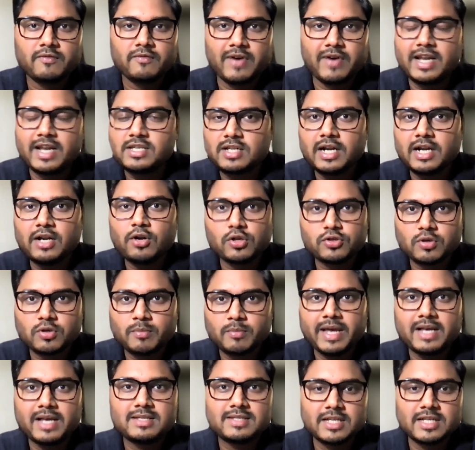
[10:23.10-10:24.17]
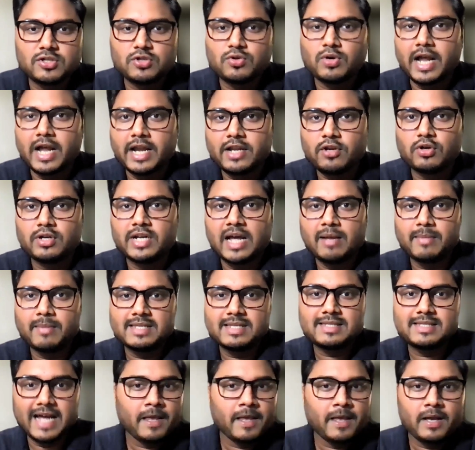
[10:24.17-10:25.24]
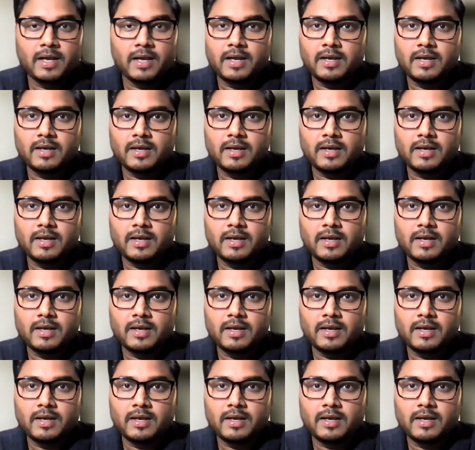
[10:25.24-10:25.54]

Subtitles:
financially, it also makes sense to align your timelines that way.